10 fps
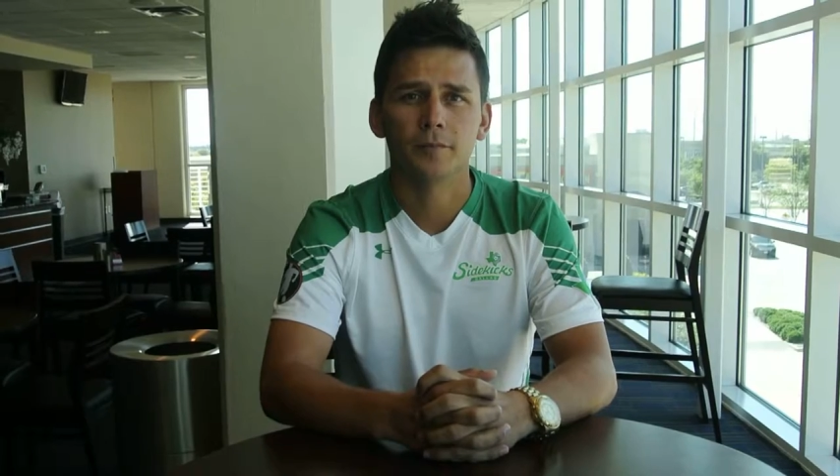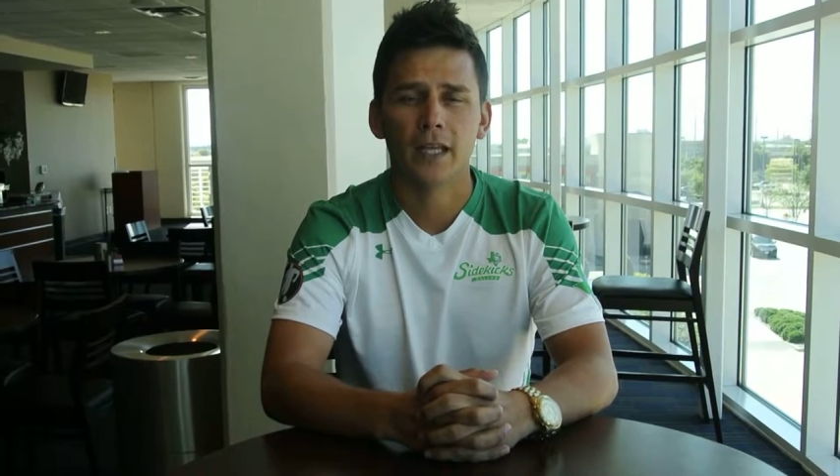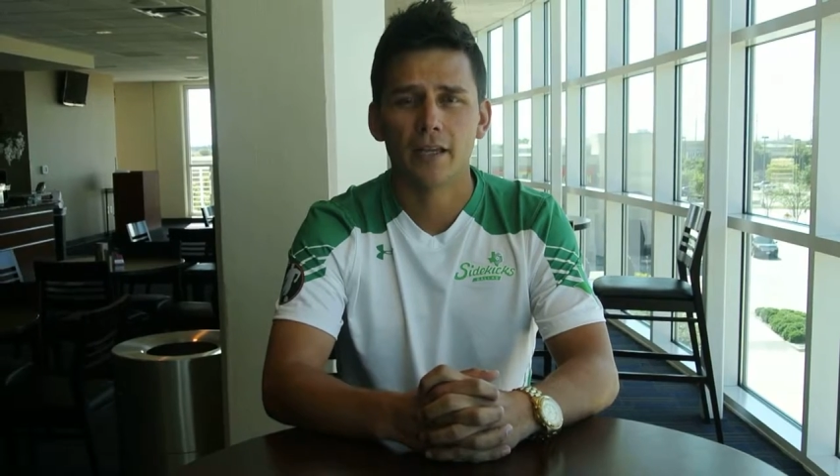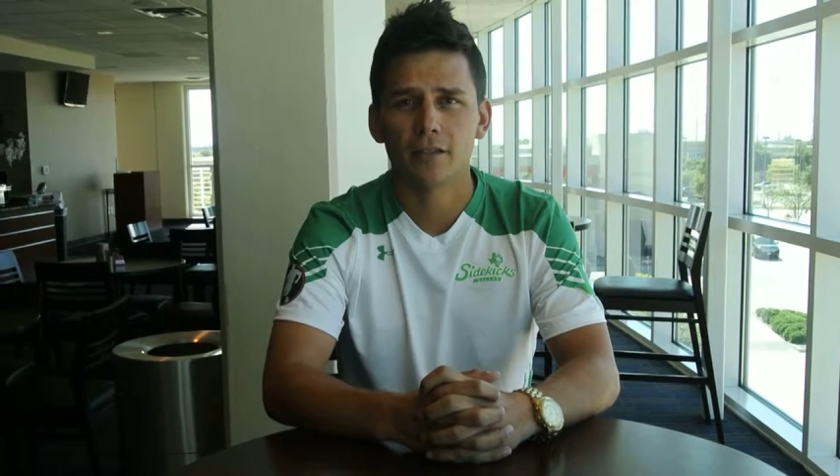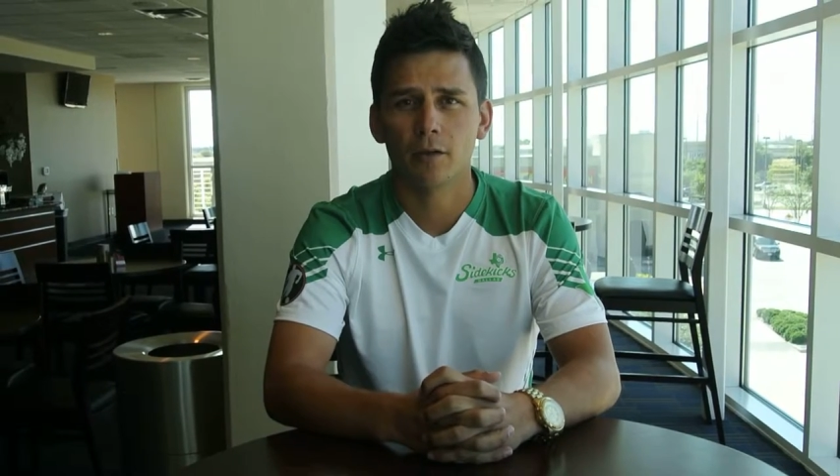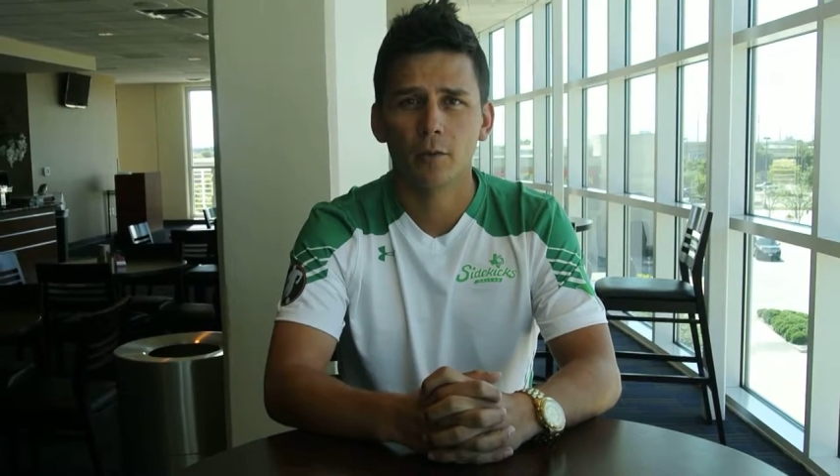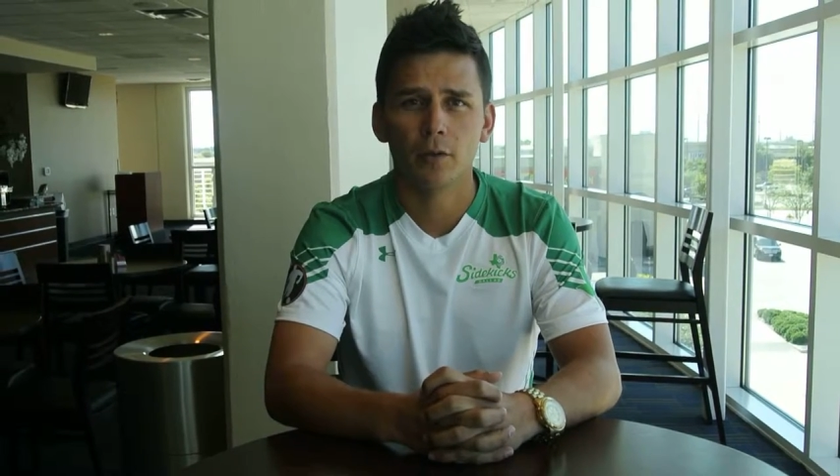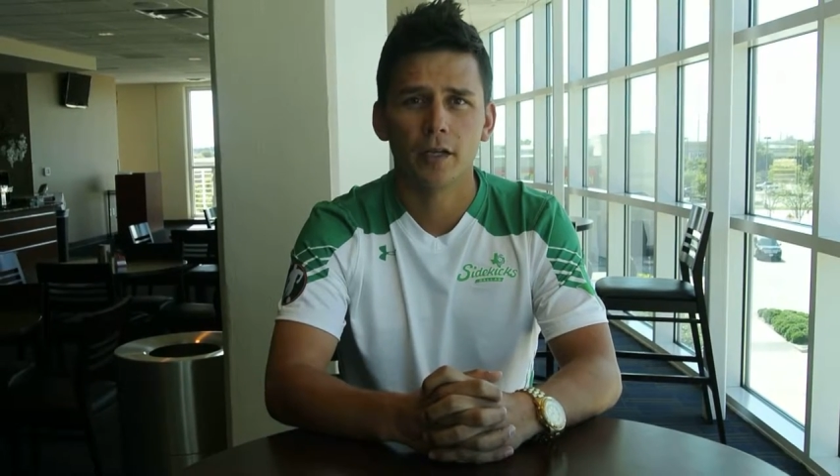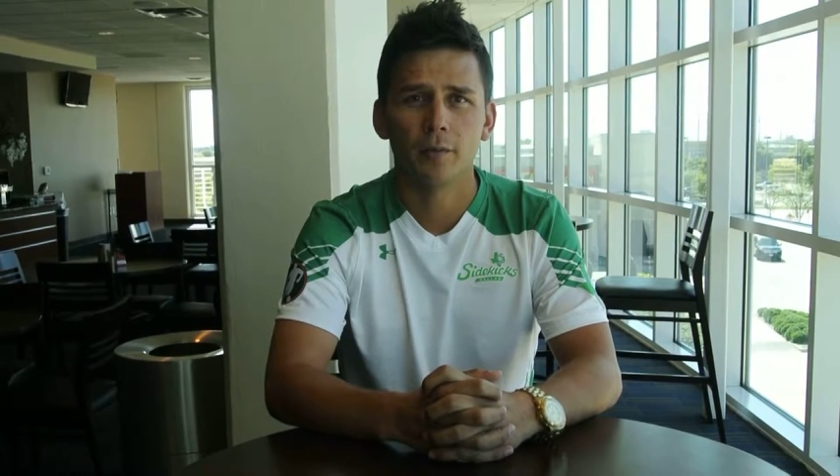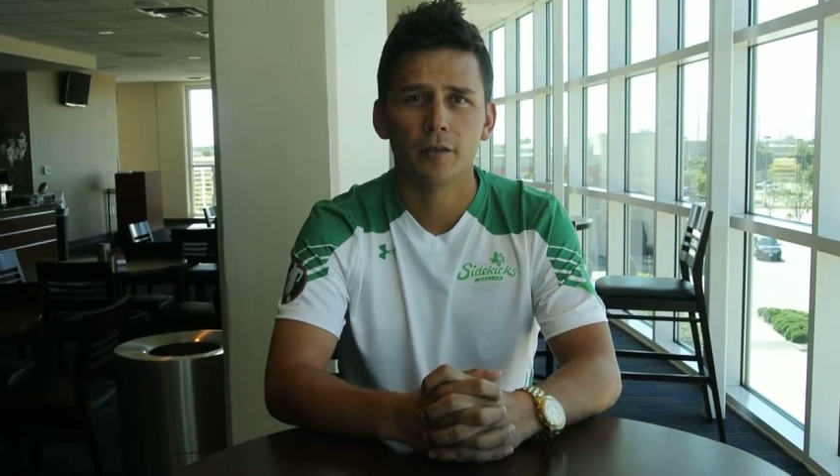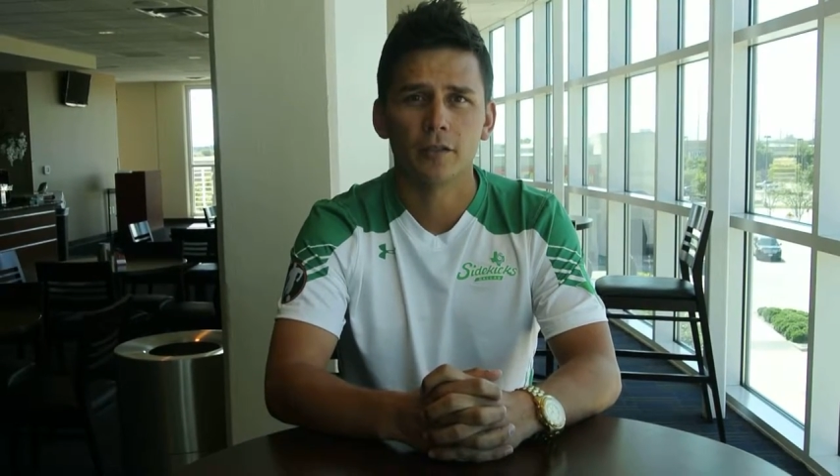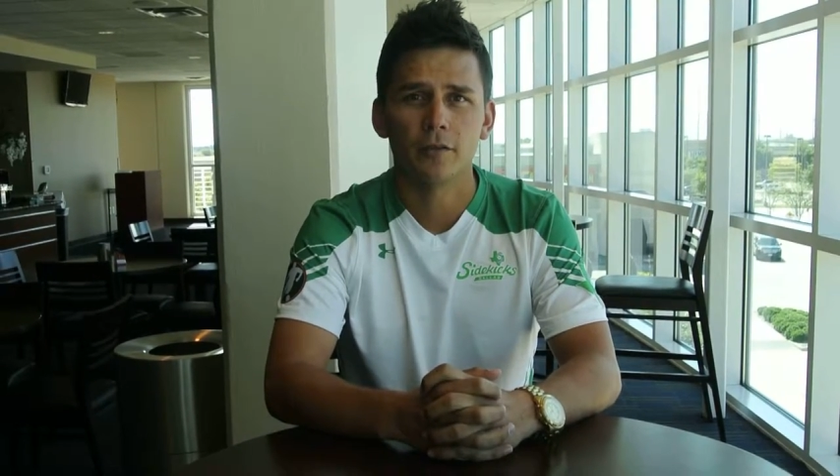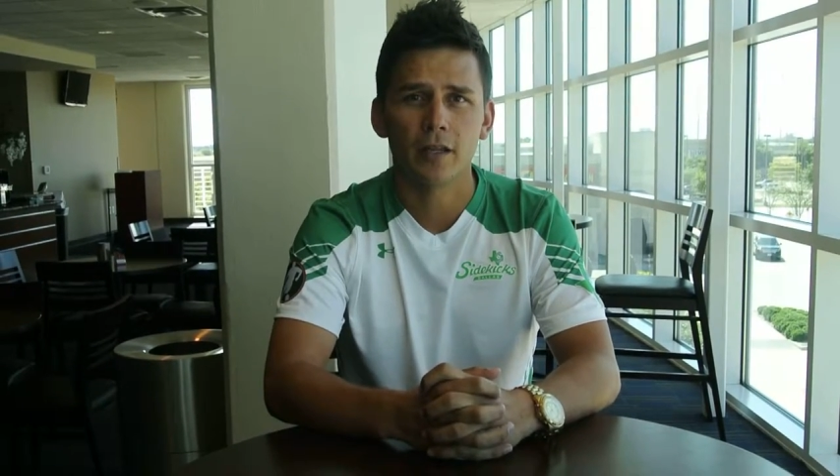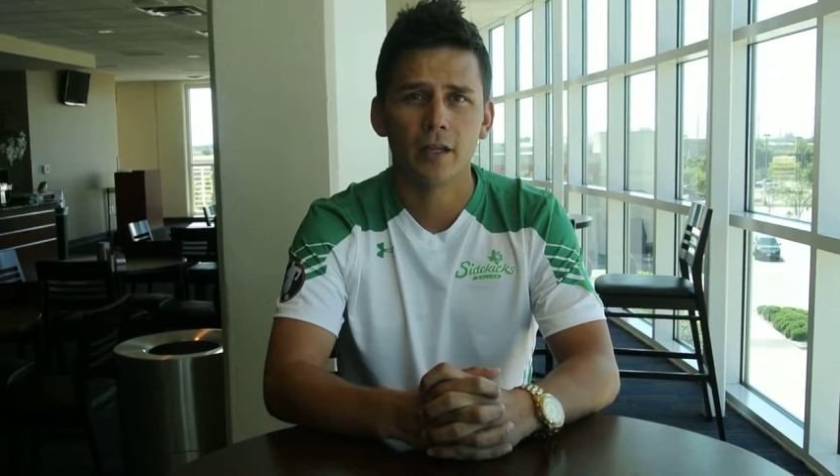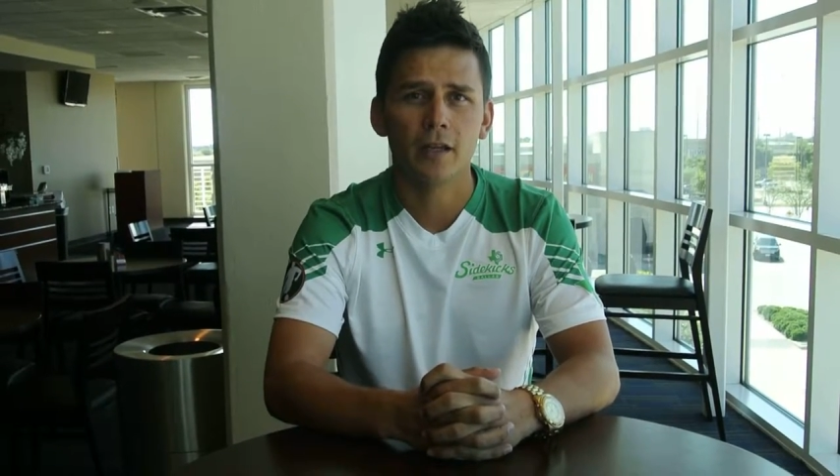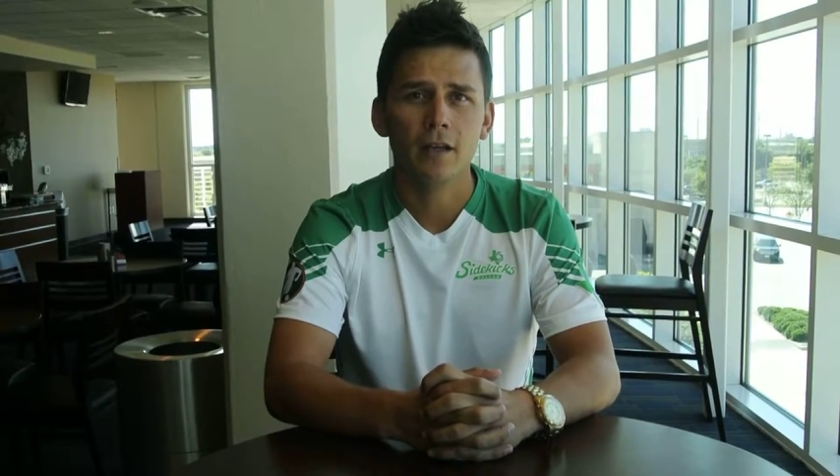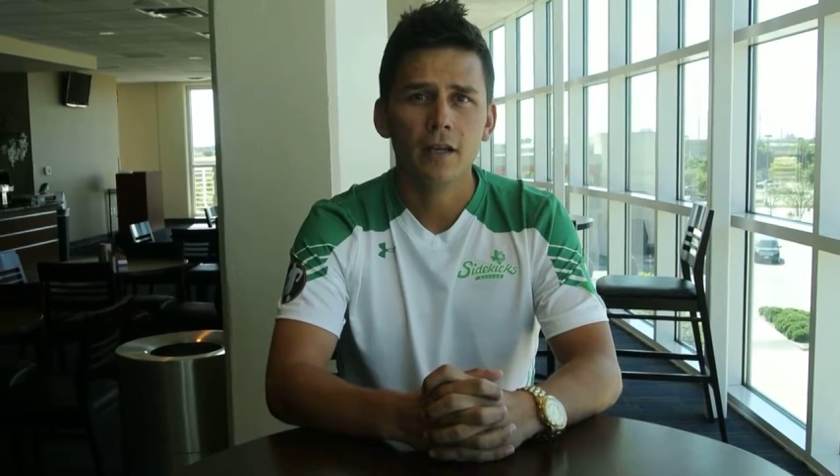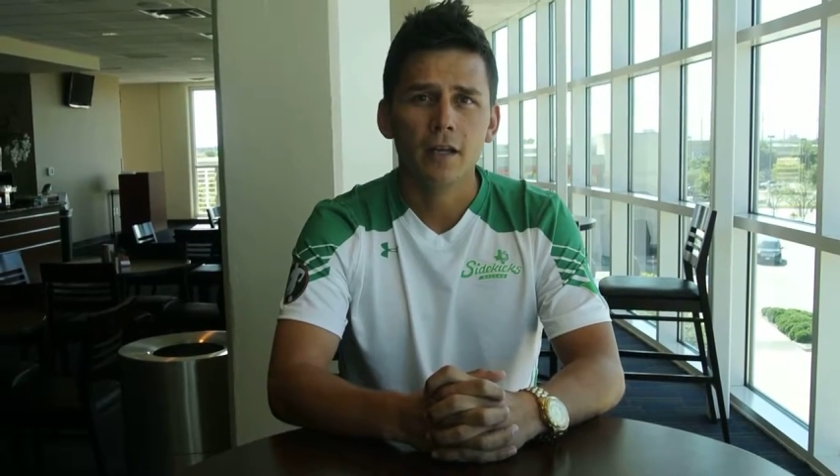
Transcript: Last year we weren't able to do that.